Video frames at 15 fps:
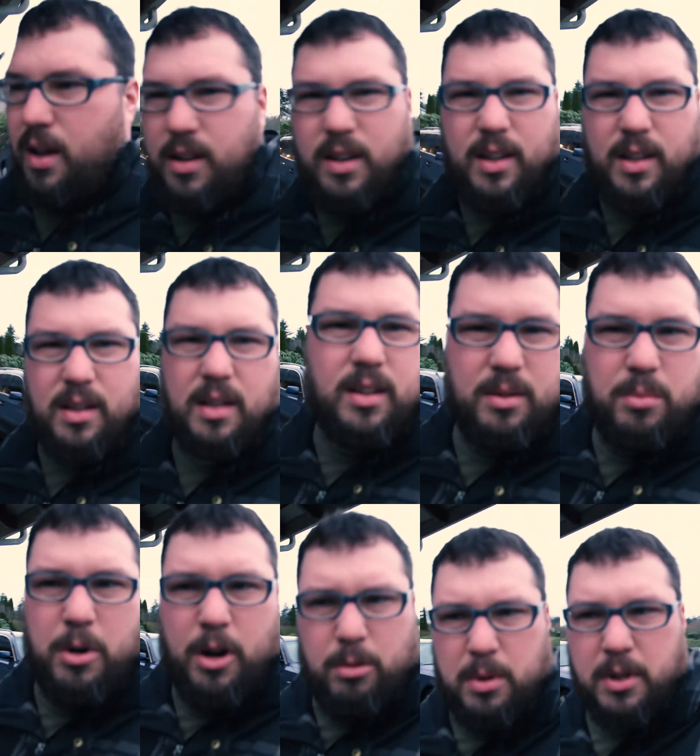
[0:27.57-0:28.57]
Ideally, you'd
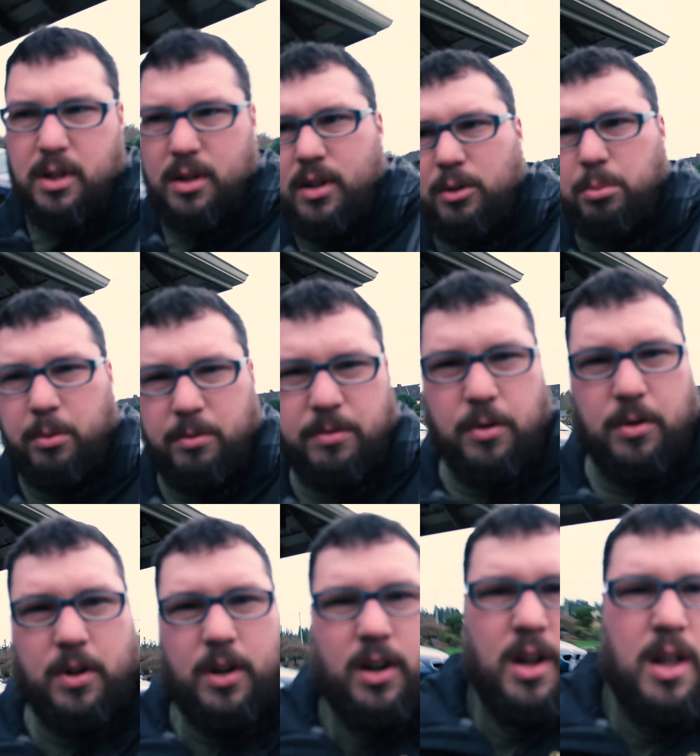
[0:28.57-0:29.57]
probably do this
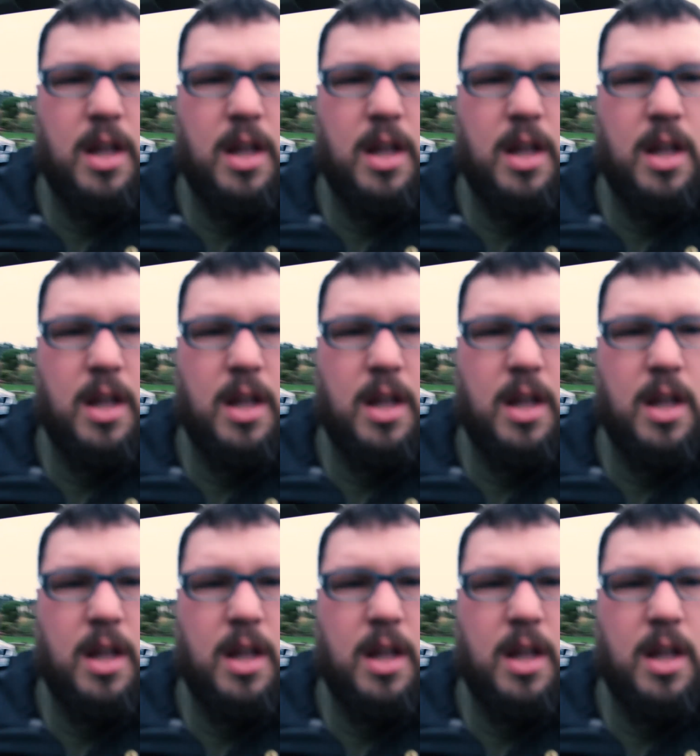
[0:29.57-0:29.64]
before